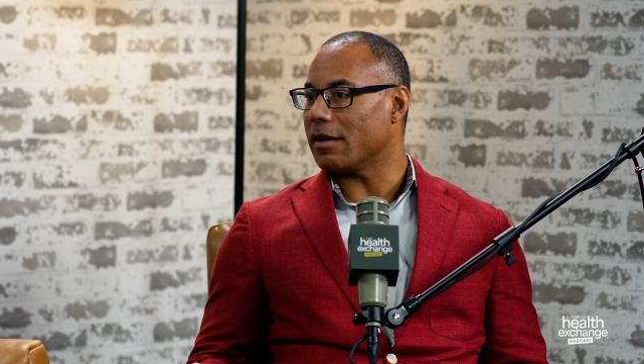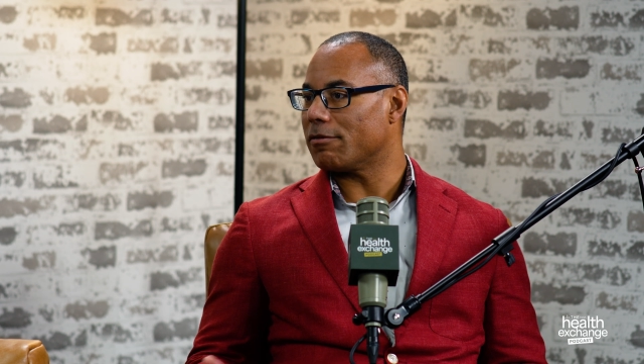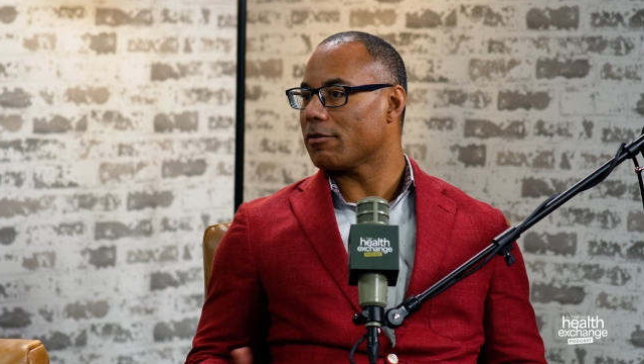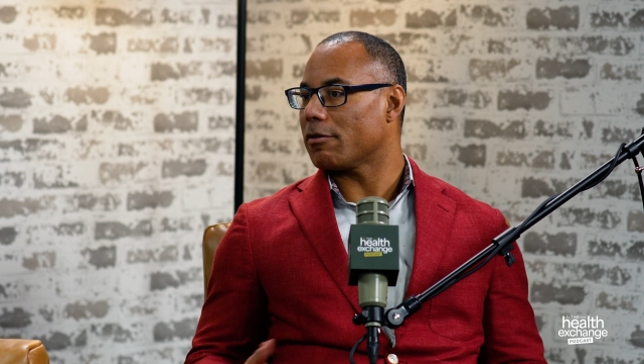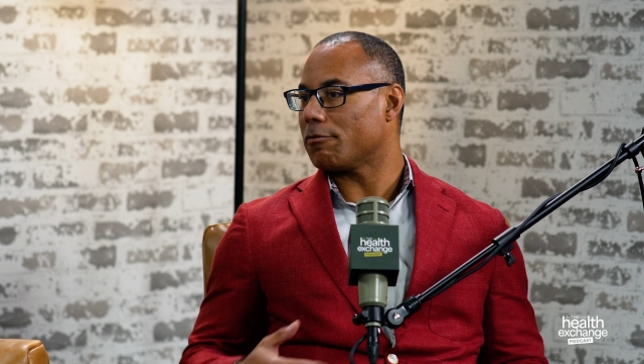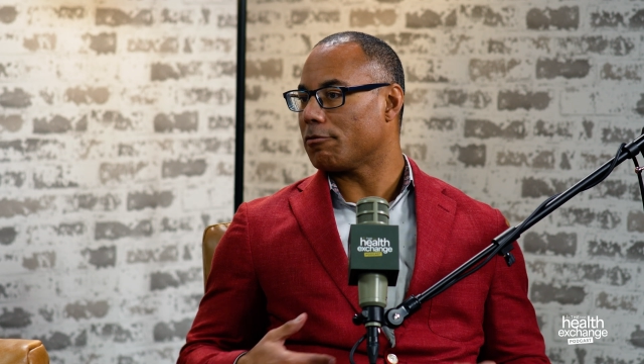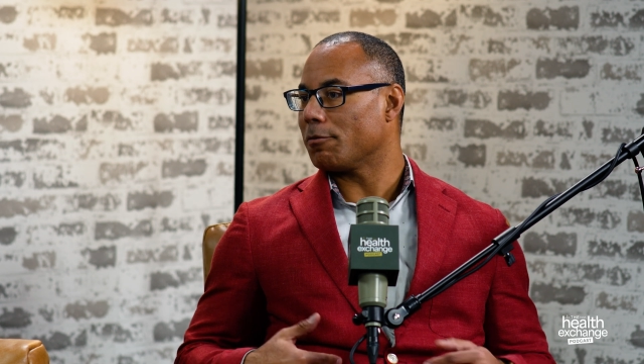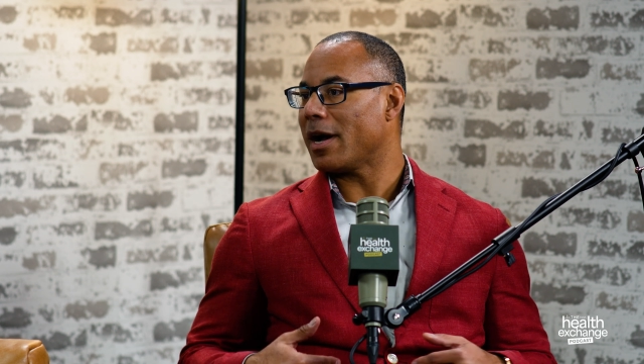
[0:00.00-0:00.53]

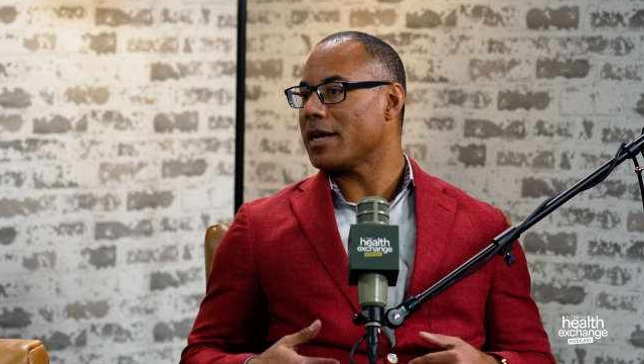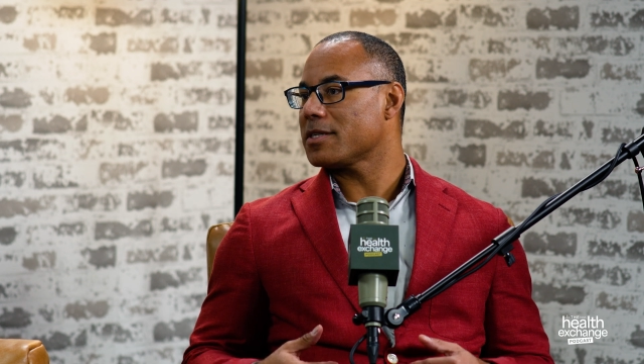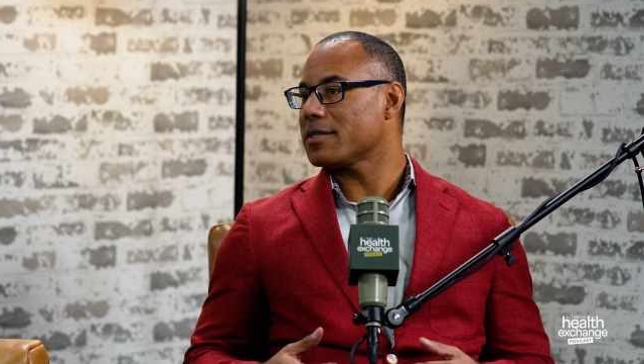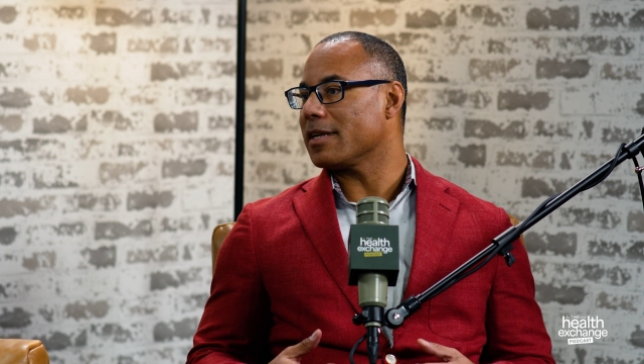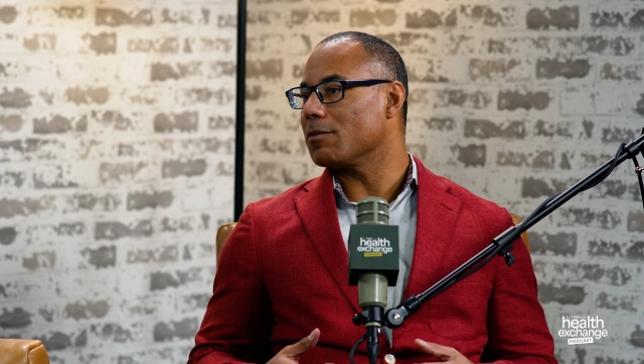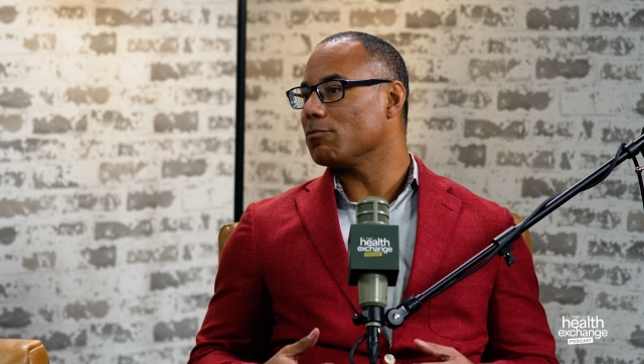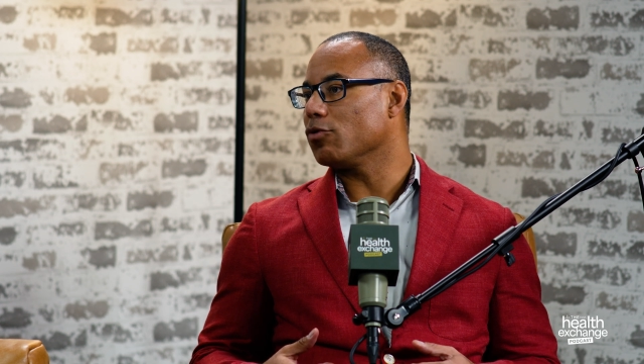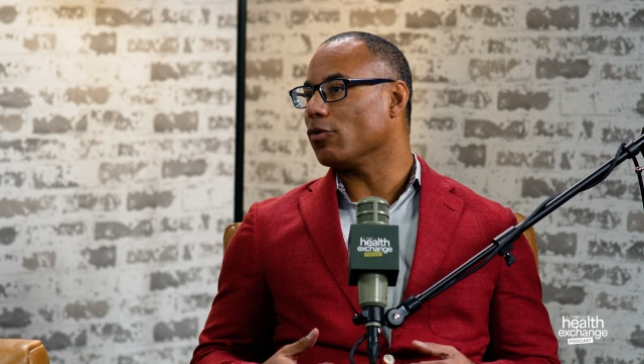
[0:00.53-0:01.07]
From my
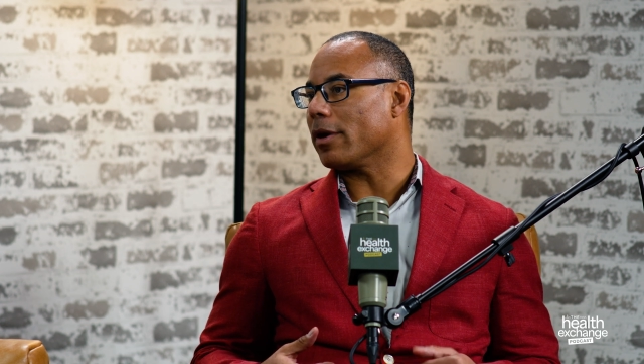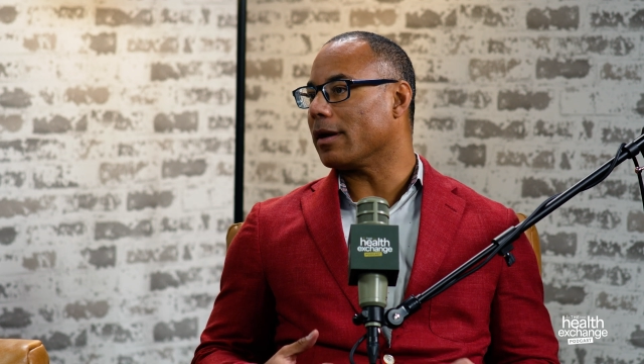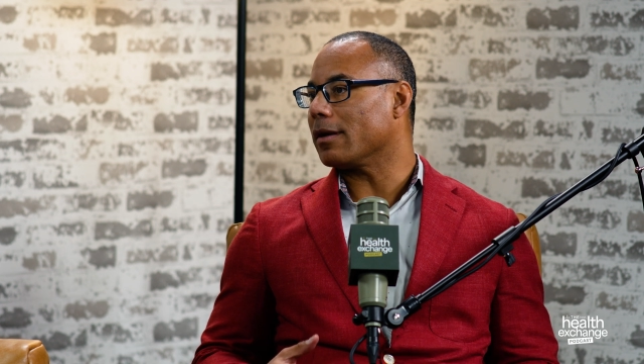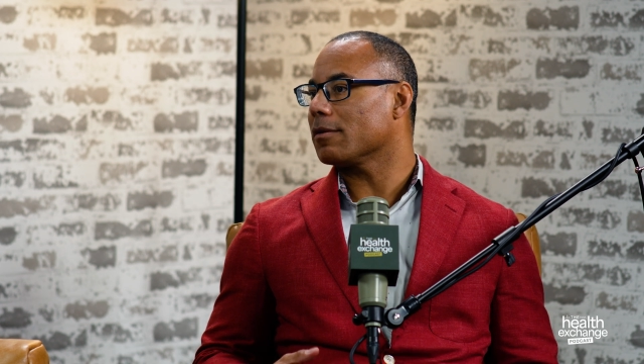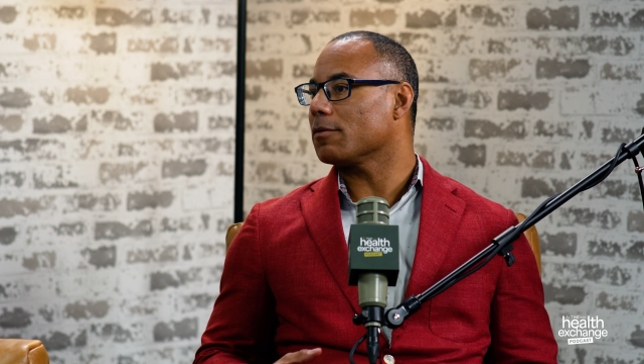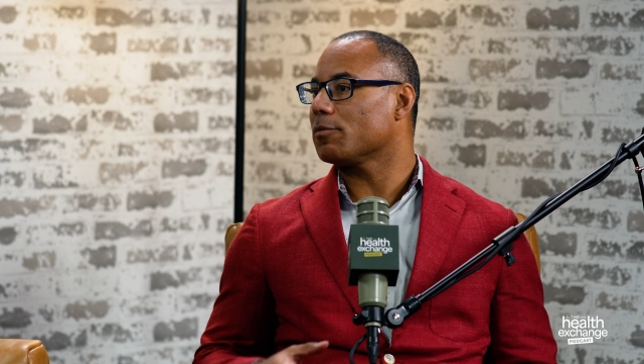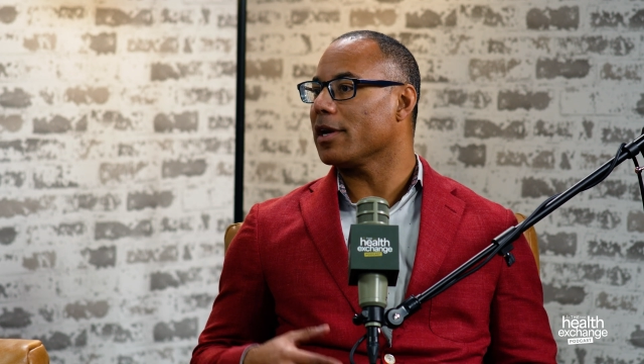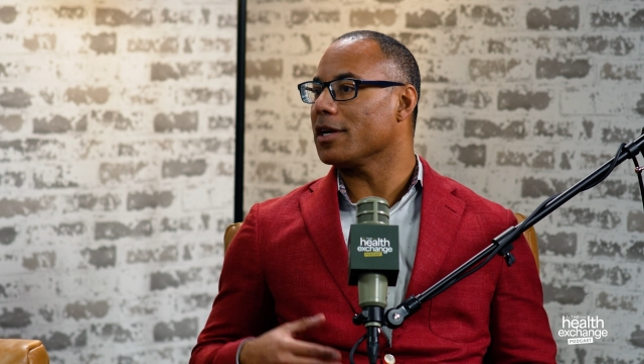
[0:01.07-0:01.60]
standpoint,
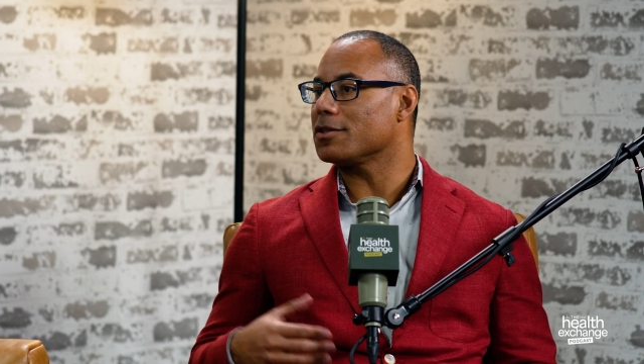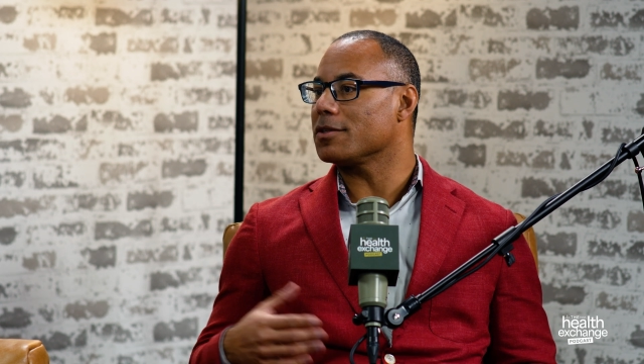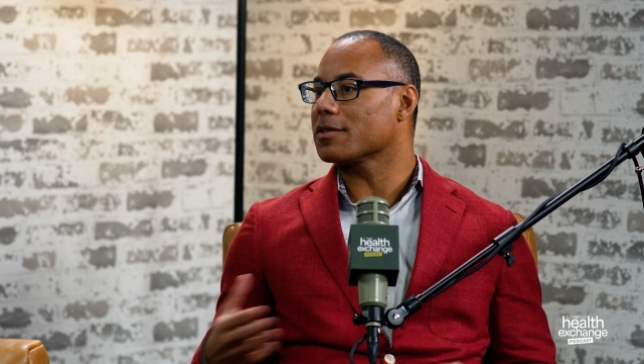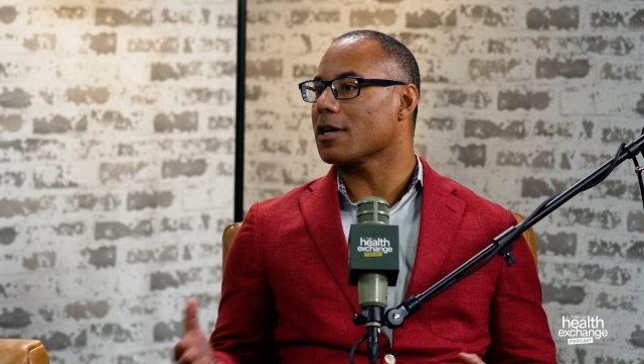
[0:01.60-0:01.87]
patients